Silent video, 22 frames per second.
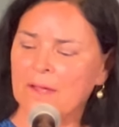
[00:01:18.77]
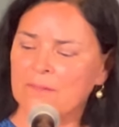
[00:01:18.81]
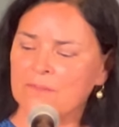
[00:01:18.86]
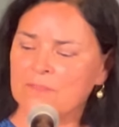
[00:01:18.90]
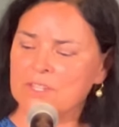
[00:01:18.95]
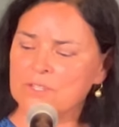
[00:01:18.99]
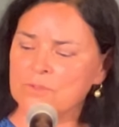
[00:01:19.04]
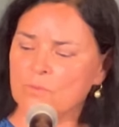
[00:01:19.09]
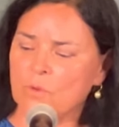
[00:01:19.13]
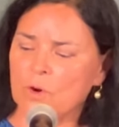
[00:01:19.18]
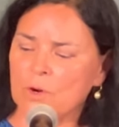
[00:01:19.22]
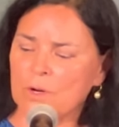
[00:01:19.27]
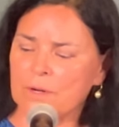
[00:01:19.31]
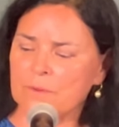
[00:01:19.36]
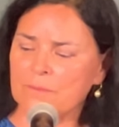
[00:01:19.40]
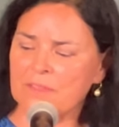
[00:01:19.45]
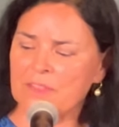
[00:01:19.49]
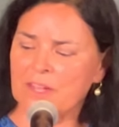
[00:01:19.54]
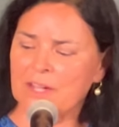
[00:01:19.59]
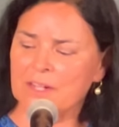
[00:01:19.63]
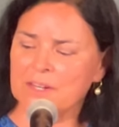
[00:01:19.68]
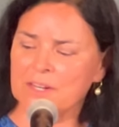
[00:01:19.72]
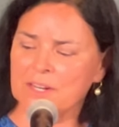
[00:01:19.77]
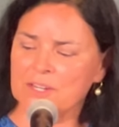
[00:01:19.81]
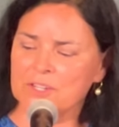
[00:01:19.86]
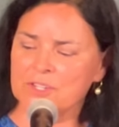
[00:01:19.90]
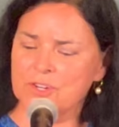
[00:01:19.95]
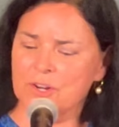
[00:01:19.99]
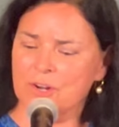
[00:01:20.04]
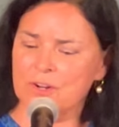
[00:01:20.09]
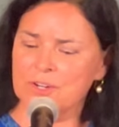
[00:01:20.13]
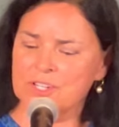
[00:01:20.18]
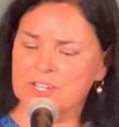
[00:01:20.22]
this worn with a hunting
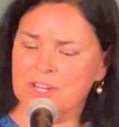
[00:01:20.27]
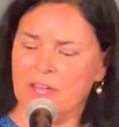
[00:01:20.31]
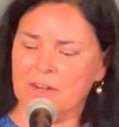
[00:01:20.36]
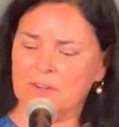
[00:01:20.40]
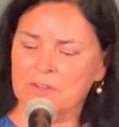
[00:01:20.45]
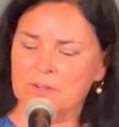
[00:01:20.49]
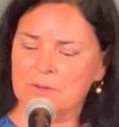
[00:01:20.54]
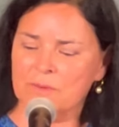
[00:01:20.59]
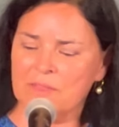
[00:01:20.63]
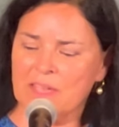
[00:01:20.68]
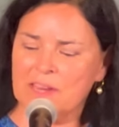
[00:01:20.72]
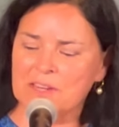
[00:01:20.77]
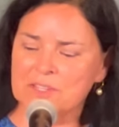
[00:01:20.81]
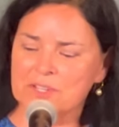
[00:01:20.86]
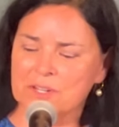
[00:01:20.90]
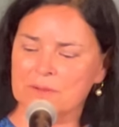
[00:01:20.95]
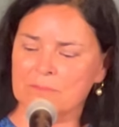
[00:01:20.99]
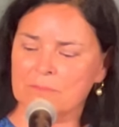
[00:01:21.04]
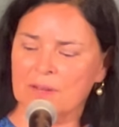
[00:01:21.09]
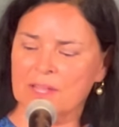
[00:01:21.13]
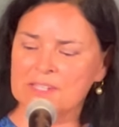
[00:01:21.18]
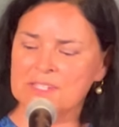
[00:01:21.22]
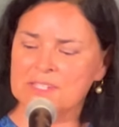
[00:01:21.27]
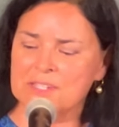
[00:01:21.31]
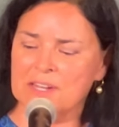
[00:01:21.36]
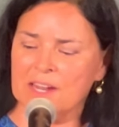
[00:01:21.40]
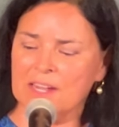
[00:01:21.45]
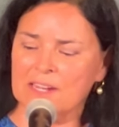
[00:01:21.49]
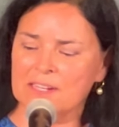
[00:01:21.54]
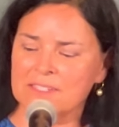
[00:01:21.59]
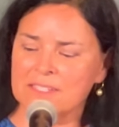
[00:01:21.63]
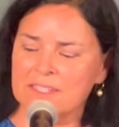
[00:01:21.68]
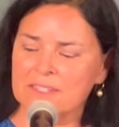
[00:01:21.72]
shirt shadowed with ancient
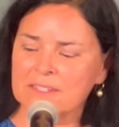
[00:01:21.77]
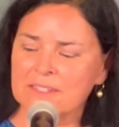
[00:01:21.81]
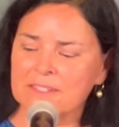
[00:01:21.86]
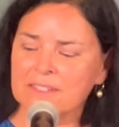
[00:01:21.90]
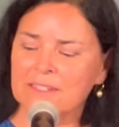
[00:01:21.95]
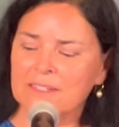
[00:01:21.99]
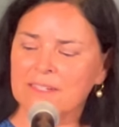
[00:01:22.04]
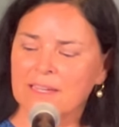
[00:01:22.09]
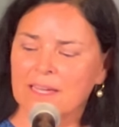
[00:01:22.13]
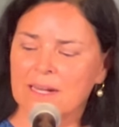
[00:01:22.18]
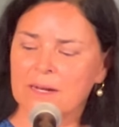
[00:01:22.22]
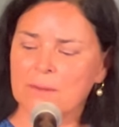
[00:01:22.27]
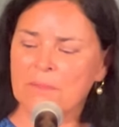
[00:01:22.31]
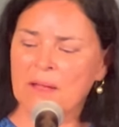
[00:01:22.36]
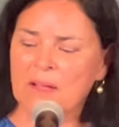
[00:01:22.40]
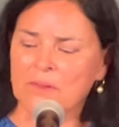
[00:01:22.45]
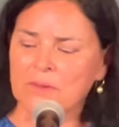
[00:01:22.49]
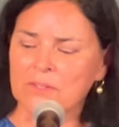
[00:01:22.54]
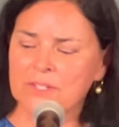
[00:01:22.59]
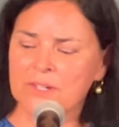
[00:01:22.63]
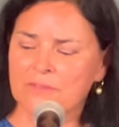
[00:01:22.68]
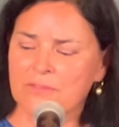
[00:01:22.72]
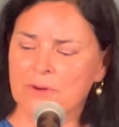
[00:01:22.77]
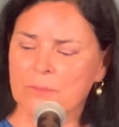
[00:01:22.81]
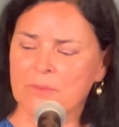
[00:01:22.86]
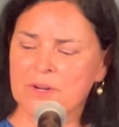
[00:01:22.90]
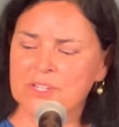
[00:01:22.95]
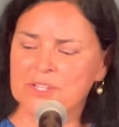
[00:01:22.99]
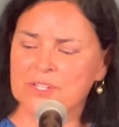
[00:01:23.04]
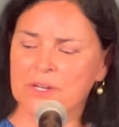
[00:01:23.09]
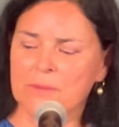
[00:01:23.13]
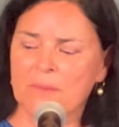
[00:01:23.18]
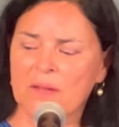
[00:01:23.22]
bloodstains, and a belt from
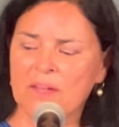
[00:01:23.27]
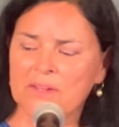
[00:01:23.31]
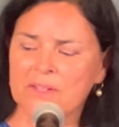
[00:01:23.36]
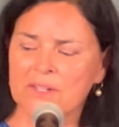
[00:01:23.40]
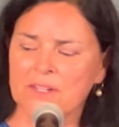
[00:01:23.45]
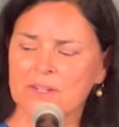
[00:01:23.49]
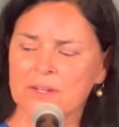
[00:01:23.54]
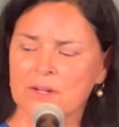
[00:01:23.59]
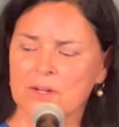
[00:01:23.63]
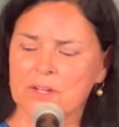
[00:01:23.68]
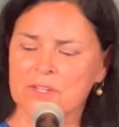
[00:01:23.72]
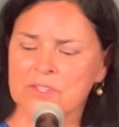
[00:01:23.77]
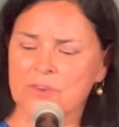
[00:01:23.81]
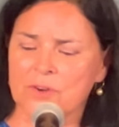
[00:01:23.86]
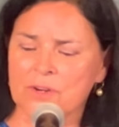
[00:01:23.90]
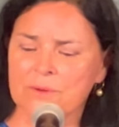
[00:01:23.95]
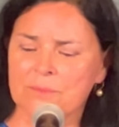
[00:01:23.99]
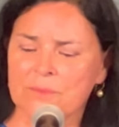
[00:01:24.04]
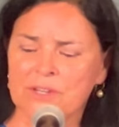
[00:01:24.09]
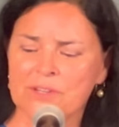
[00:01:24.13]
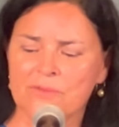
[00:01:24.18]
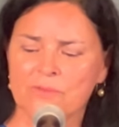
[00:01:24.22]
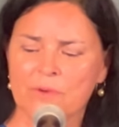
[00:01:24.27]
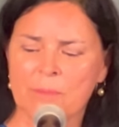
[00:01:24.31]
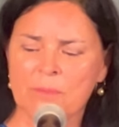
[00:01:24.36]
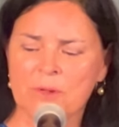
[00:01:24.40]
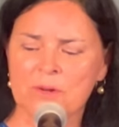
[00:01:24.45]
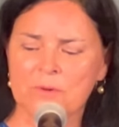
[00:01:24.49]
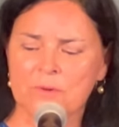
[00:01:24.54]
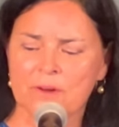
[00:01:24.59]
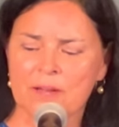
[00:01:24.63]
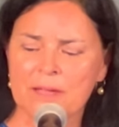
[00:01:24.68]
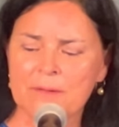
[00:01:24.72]
which depended an assortment of
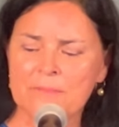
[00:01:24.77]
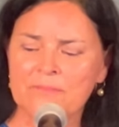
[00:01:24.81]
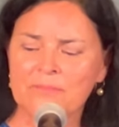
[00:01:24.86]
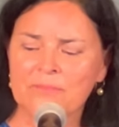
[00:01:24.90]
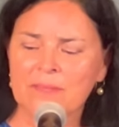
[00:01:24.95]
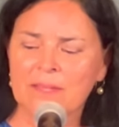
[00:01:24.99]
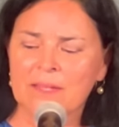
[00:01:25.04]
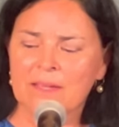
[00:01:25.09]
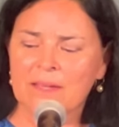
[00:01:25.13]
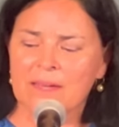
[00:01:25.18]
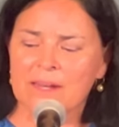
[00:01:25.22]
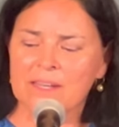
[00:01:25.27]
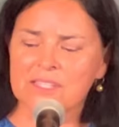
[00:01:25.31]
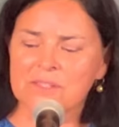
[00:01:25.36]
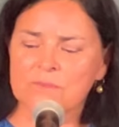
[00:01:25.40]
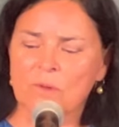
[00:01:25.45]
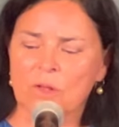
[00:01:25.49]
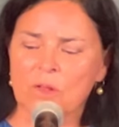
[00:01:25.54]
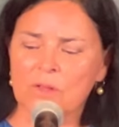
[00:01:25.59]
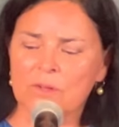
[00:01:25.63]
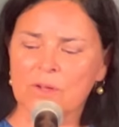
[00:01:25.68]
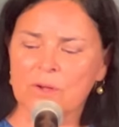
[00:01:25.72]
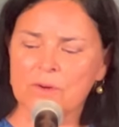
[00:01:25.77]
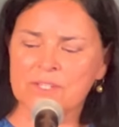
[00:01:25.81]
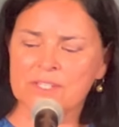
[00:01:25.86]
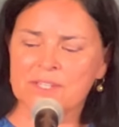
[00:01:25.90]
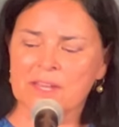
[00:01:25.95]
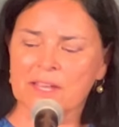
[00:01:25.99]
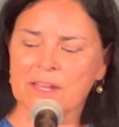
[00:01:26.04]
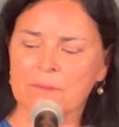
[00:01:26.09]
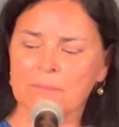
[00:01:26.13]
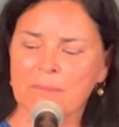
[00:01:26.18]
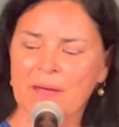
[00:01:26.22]
weaponry, and a small
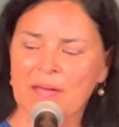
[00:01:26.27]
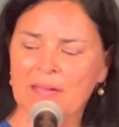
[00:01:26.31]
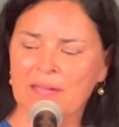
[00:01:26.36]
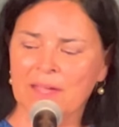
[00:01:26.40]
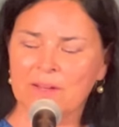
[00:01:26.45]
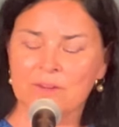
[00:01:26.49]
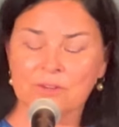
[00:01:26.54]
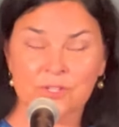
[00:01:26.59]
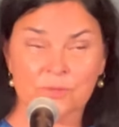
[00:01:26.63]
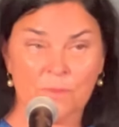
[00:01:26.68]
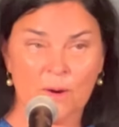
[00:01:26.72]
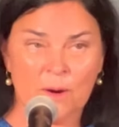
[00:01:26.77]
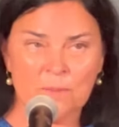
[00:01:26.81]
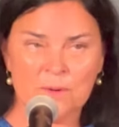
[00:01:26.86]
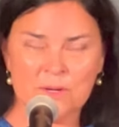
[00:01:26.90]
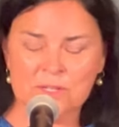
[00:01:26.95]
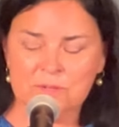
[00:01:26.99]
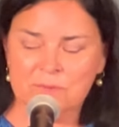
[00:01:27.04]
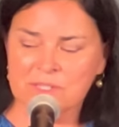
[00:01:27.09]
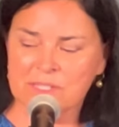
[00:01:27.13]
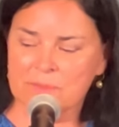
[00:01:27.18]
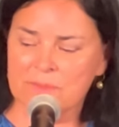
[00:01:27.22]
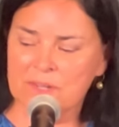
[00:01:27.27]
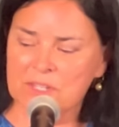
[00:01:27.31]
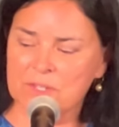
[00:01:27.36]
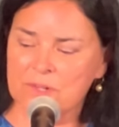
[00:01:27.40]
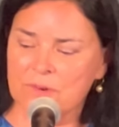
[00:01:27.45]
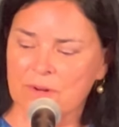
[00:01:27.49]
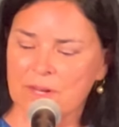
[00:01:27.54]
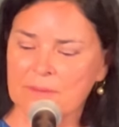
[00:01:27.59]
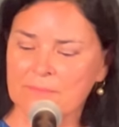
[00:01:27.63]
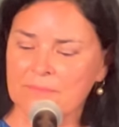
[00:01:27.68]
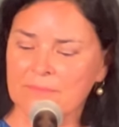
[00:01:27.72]
goatskin bag whose purpose was a
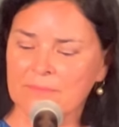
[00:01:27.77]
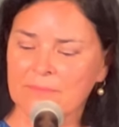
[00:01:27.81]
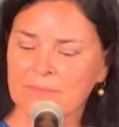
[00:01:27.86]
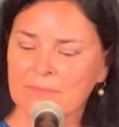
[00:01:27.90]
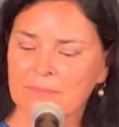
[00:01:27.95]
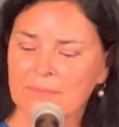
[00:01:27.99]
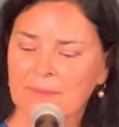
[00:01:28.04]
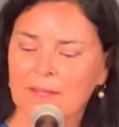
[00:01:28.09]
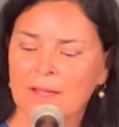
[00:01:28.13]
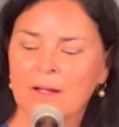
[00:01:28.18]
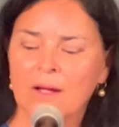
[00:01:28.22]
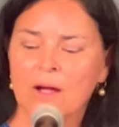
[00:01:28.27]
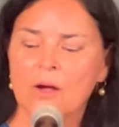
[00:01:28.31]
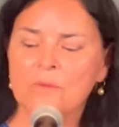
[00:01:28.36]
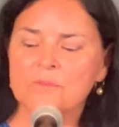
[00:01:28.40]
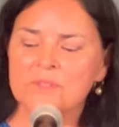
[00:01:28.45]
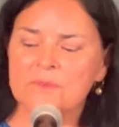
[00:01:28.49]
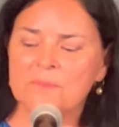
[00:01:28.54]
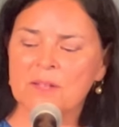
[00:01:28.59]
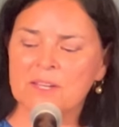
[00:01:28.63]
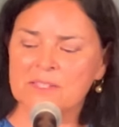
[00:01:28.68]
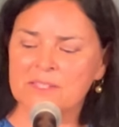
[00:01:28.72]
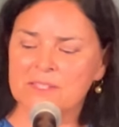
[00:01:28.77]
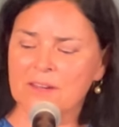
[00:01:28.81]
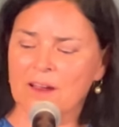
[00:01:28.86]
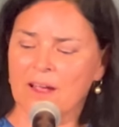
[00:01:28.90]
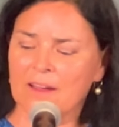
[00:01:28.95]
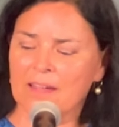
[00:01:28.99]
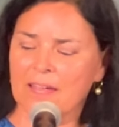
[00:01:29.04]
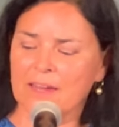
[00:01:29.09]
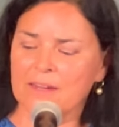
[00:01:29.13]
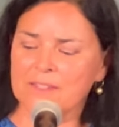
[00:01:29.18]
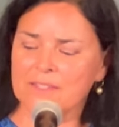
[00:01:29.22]
mystery. Homespun
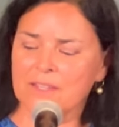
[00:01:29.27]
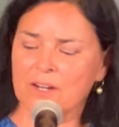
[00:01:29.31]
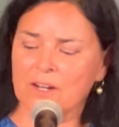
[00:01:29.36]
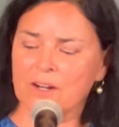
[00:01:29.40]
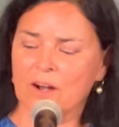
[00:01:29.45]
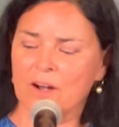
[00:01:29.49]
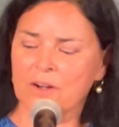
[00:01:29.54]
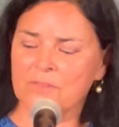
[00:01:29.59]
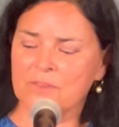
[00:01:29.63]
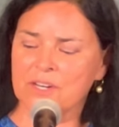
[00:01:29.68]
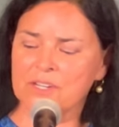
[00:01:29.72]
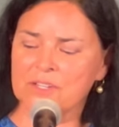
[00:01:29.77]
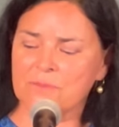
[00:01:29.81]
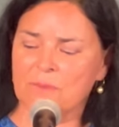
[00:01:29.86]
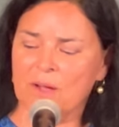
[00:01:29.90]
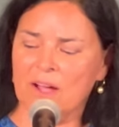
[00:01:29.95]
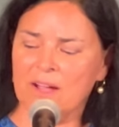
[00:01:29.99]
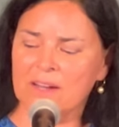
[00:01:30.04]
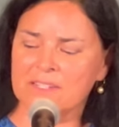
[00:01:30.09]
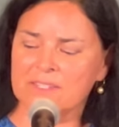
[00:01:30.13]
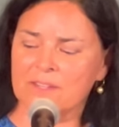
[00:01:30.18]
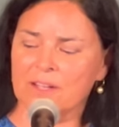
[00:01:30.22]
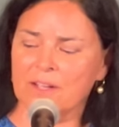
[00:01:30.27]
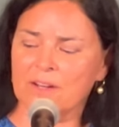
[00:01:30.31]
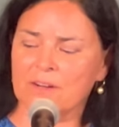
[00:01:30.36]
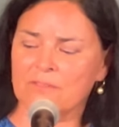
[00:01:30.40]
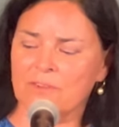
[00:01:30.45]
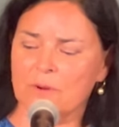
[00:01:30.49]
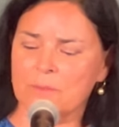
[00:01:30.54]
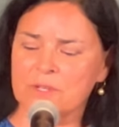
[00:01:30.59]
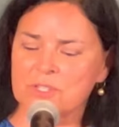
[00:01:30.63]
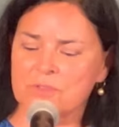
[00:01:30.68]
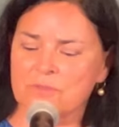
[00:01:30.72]
stockings and a cartridge box hung
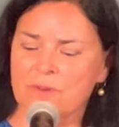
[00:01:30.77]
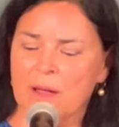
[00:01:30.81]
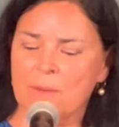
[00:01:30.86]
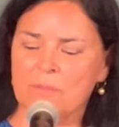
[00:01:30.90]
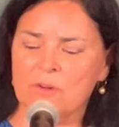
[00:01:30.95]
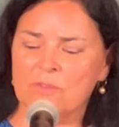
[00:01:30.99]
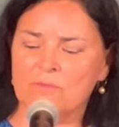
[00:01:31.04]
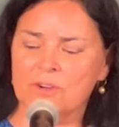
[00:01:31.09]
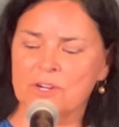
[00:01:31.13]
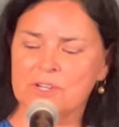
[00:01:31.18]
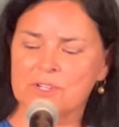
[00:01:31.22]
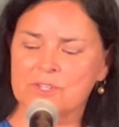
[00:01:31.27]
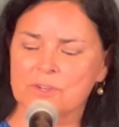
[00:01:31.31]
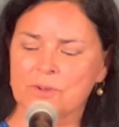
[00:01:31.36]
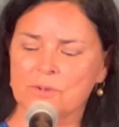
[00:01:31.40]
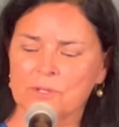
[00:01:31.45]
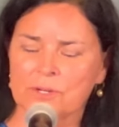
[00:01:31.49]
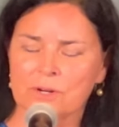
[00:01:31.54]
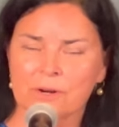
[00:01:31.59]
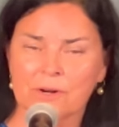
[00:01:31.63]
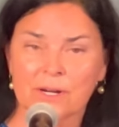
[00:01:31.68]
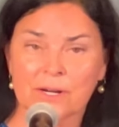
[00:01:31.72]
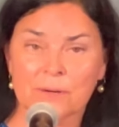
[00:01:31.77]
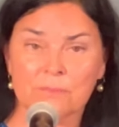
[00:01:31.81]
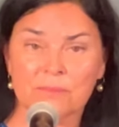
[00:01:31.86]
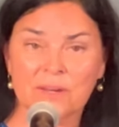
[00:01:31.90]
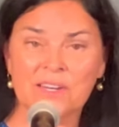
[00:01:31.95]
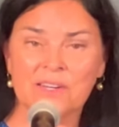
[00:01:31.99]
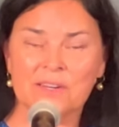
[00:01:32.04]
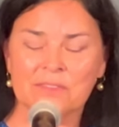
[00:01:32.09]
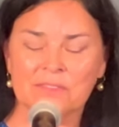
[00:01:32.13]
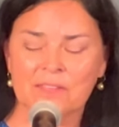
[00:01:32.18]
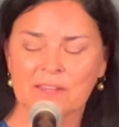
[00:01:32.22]
from a strap over his shoulder
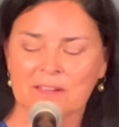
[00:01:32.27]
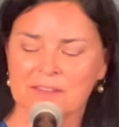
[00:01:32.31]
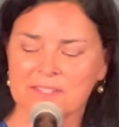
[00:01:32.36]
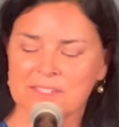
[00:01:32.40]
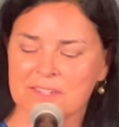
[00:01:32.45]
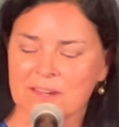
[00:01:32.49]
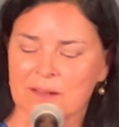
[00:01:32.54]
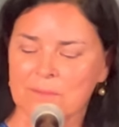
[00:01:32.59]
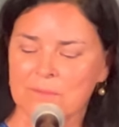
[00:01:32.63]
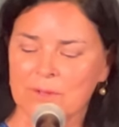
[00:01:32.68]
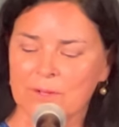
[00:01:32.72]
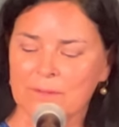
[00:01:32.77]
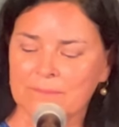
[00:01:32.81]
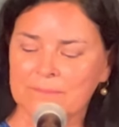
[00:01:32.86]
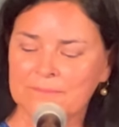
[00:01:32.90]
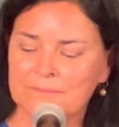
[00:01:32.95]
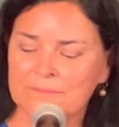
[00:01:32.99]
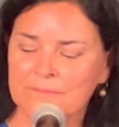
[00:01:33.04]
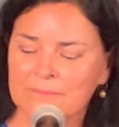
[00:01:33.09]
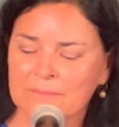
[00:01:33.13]
completed the ensemble.